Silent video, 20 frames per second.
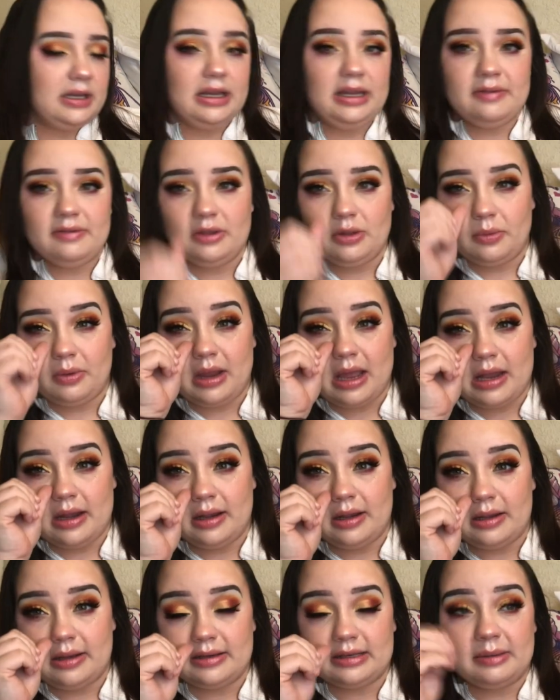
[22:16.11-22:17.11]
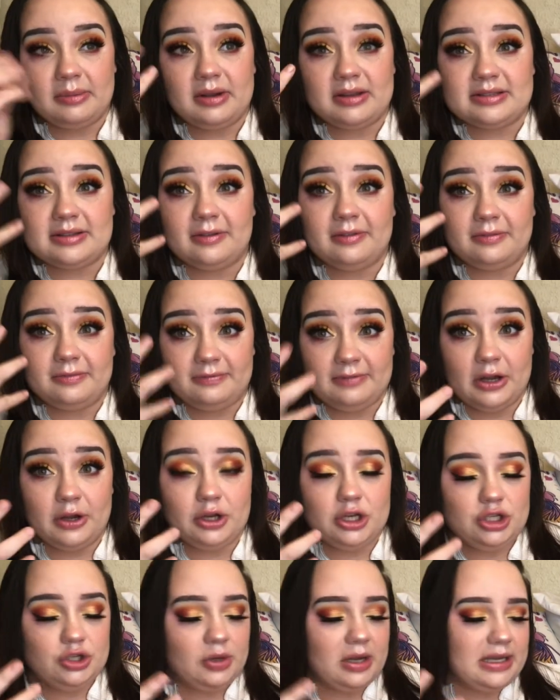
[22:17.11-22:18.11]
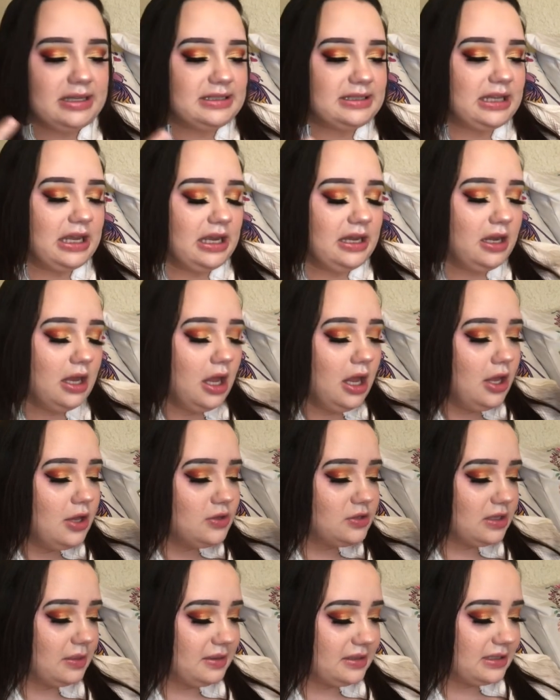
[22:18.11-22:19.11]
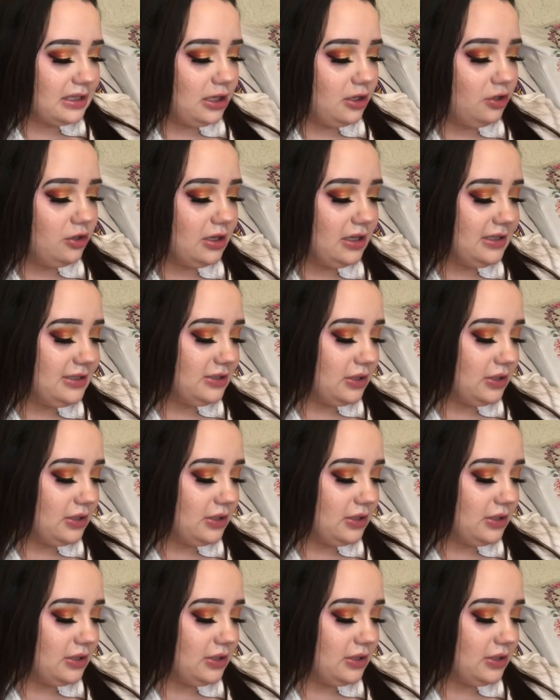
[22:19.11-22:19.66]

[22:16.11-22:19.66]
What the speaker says: Even though we're headed into summer, I still have very dry skin, so I'm excited to try this.